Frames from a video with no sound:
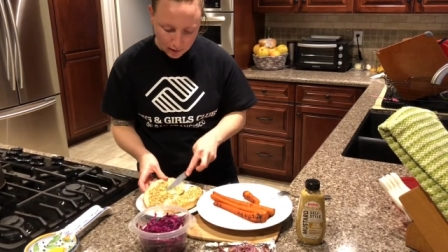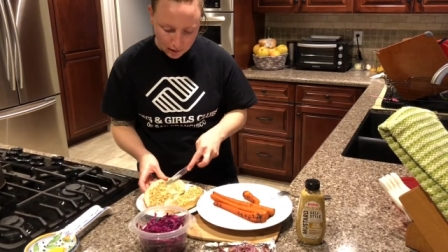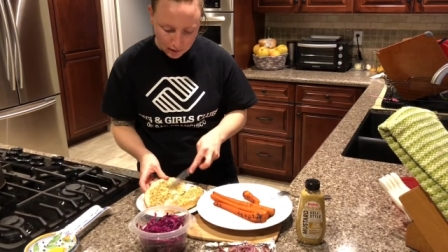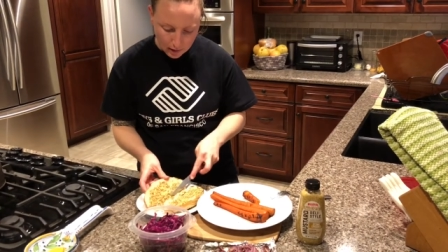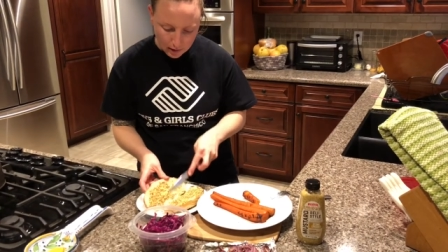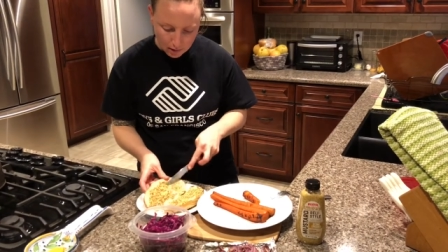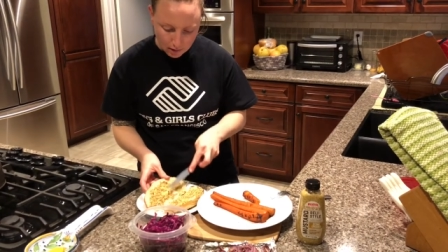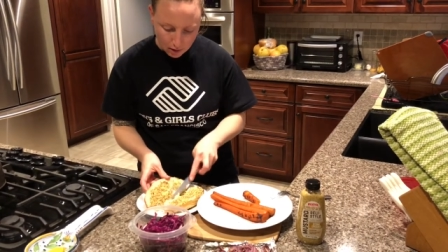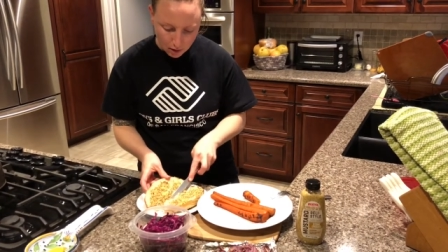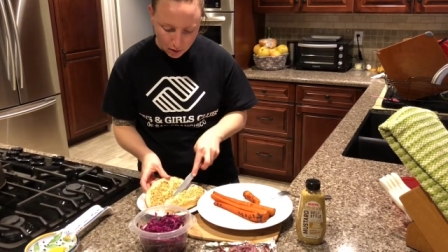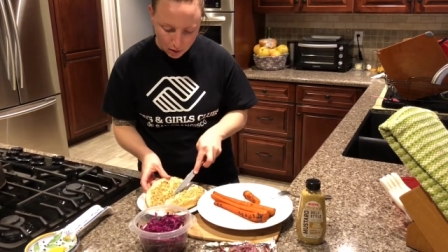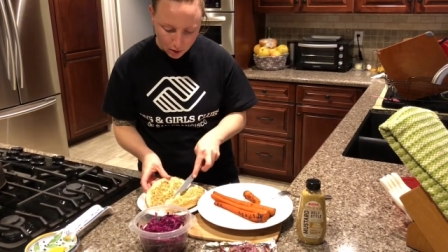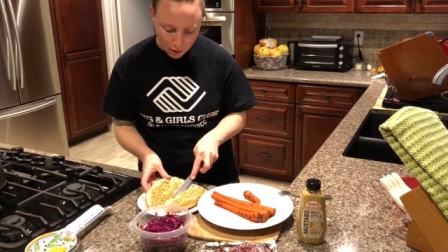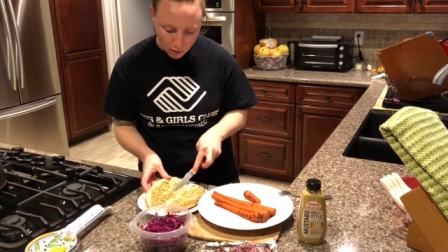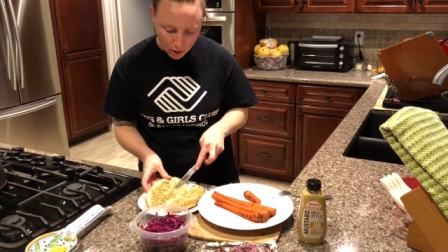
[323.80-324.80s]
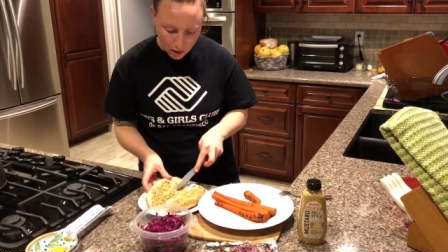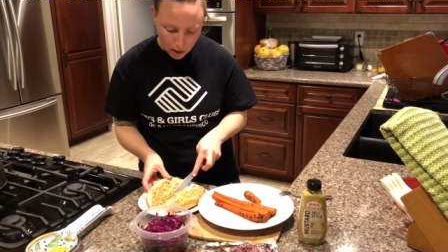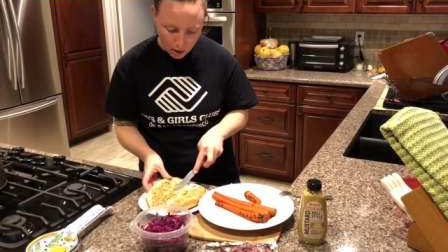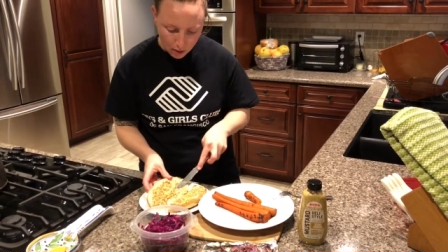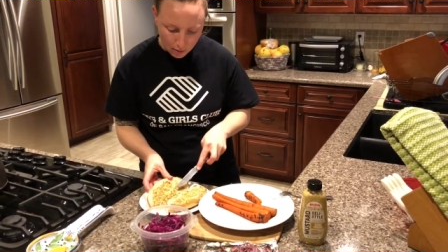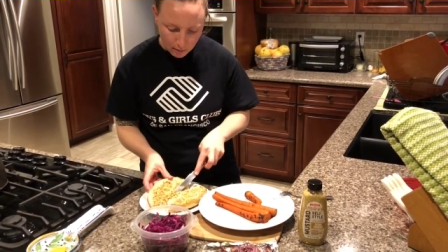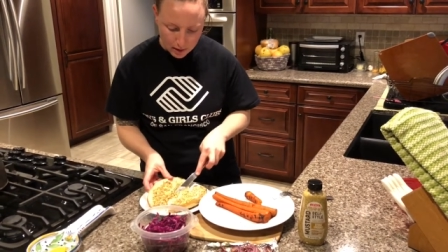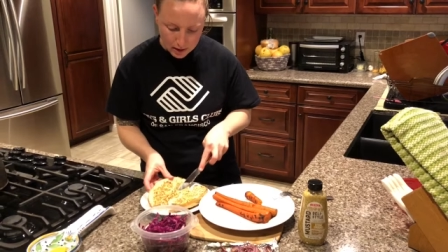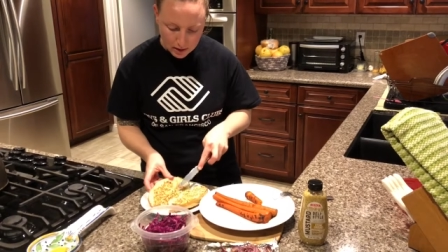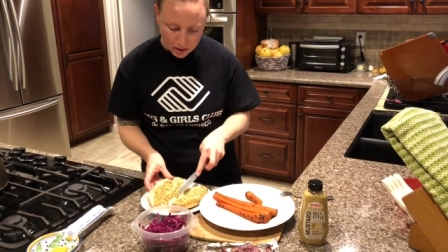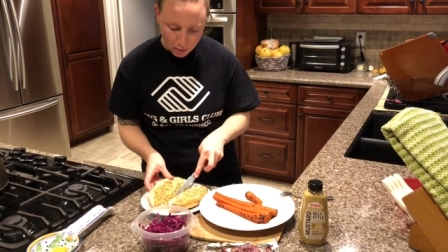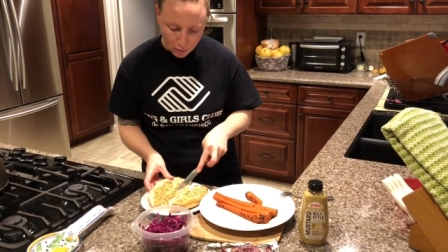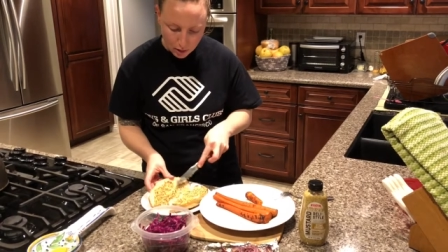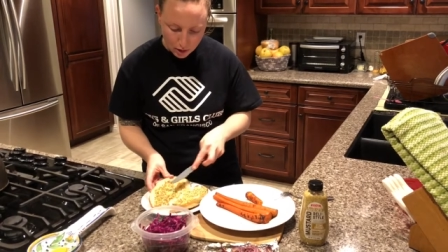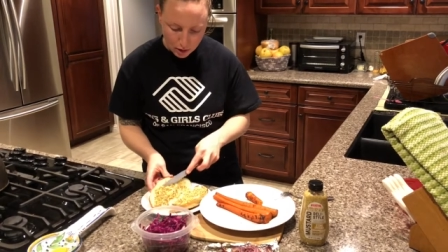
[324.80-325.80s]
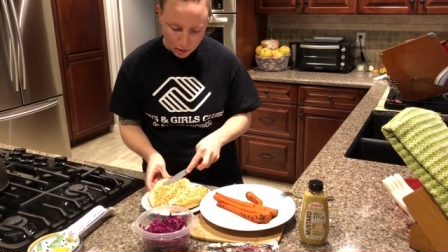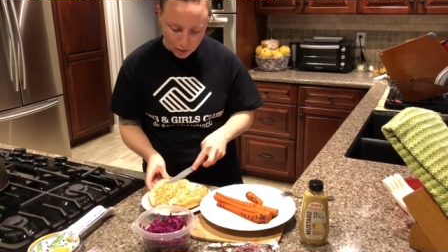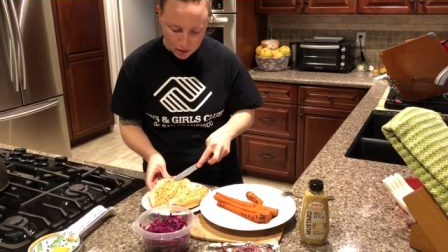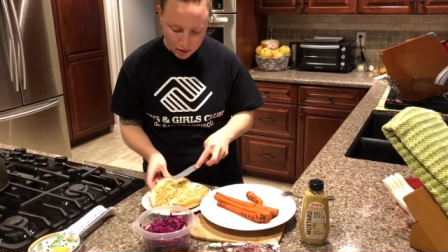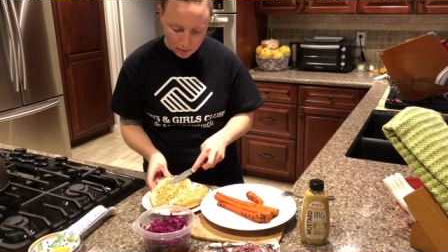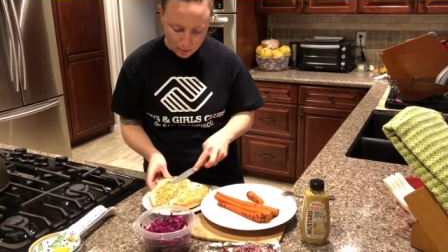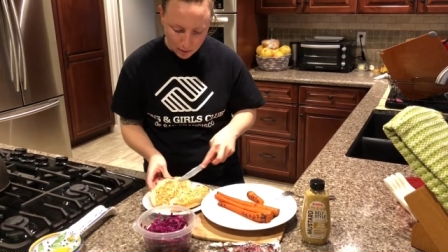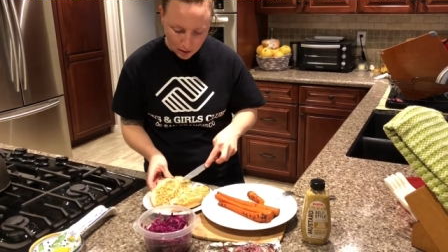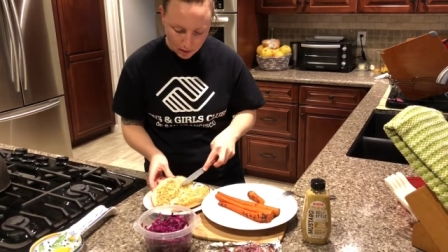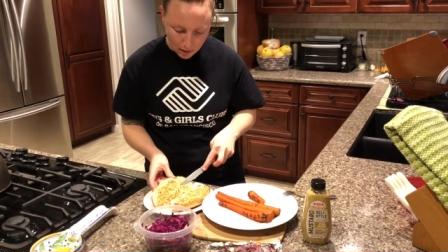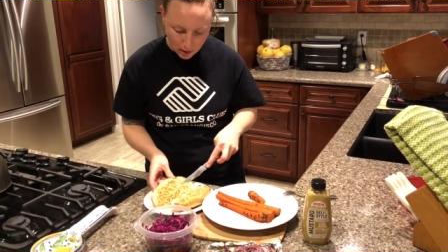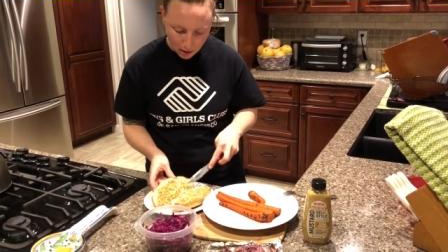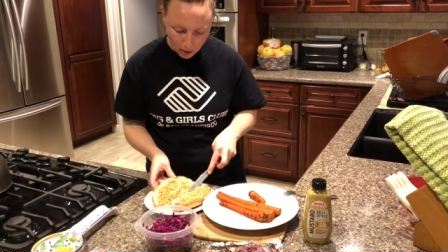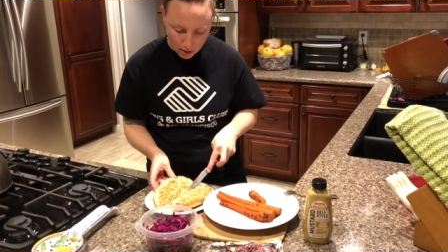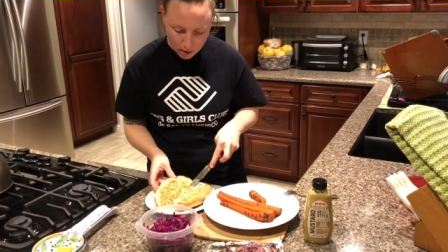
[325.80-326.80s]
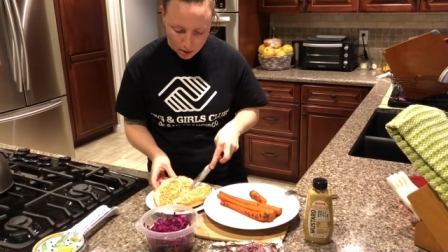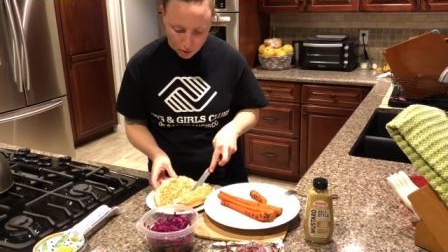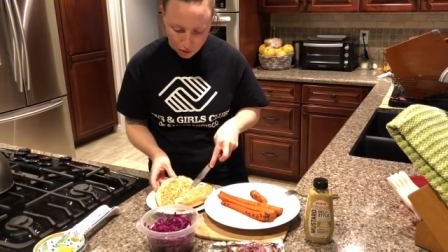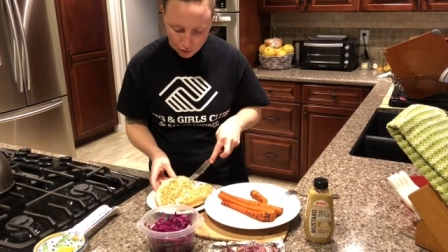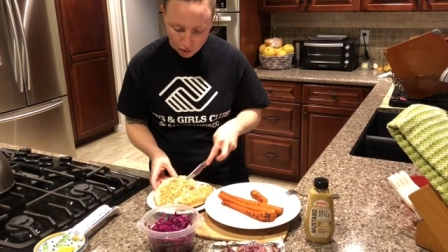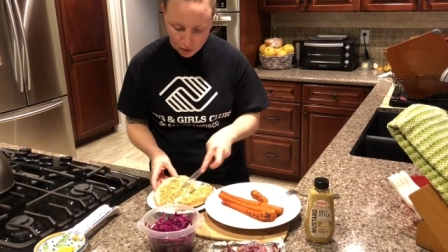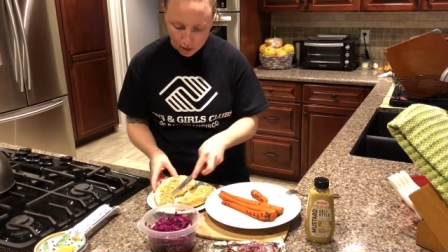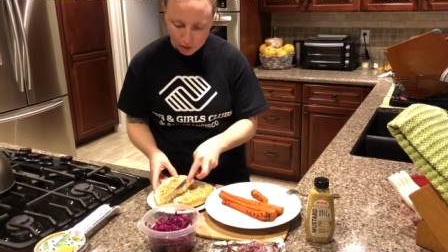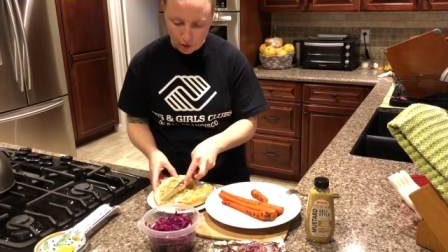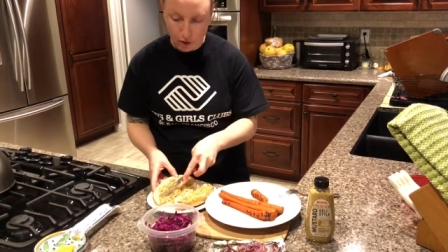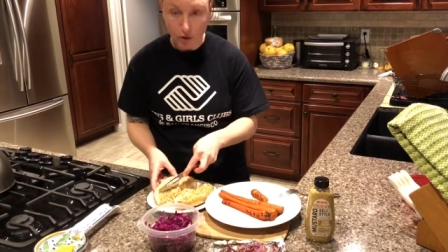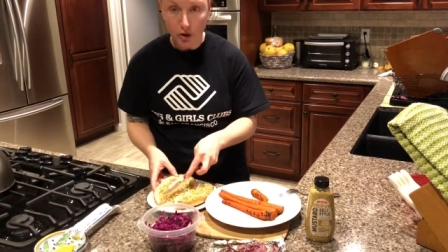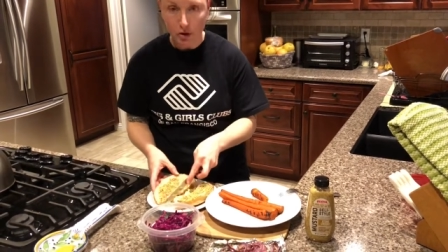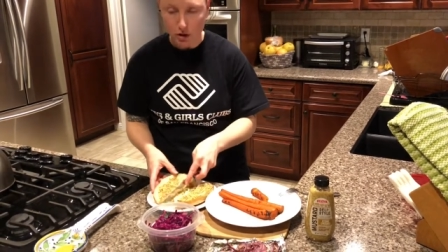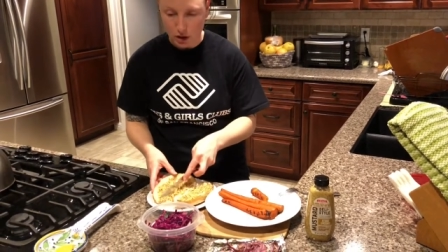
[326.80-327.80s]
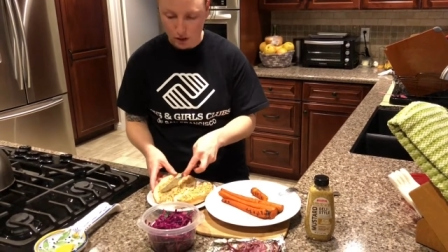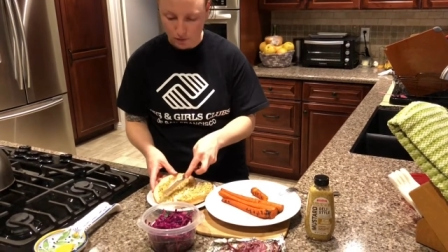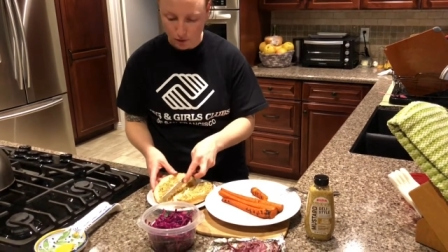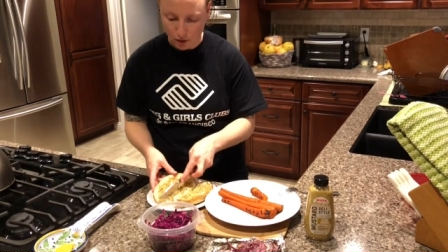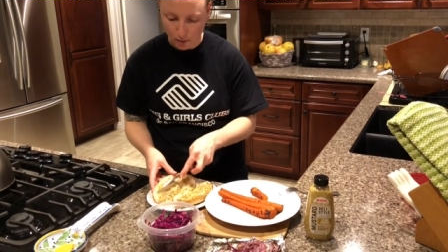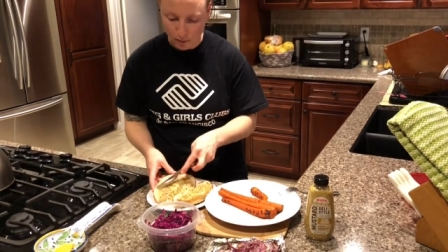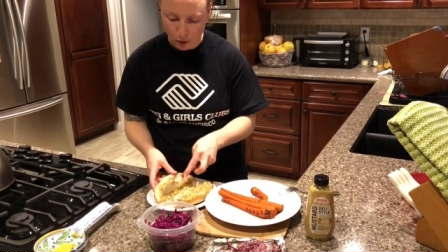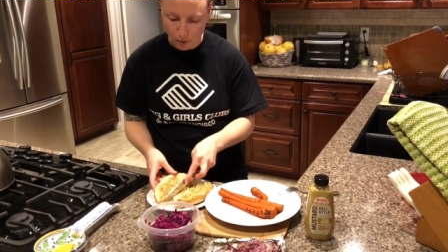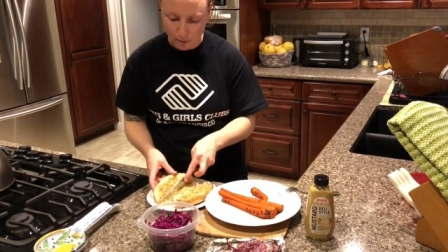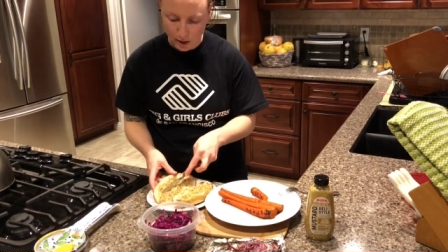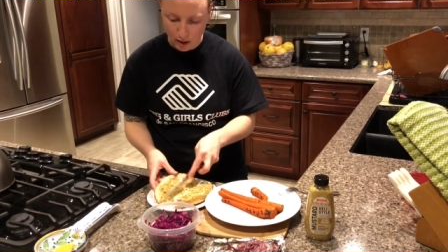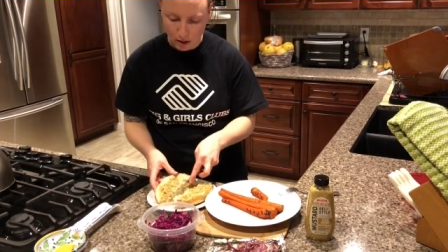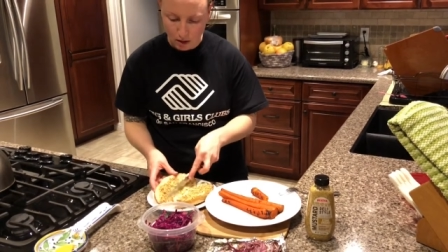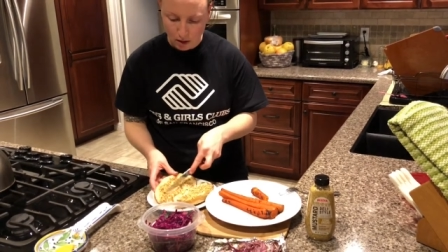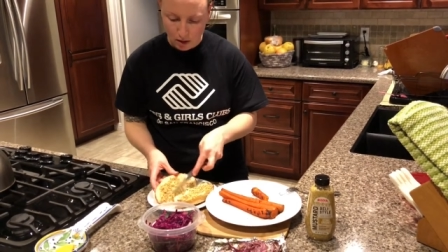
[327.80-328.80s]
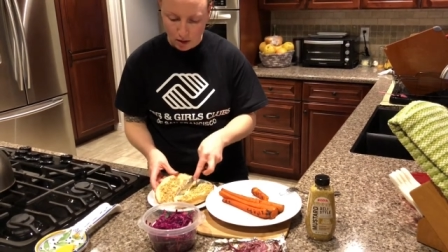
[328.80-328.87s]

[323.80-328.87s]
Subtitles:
nice and coated on my somewhat toasted bun that I also threw on the grill just for a moment.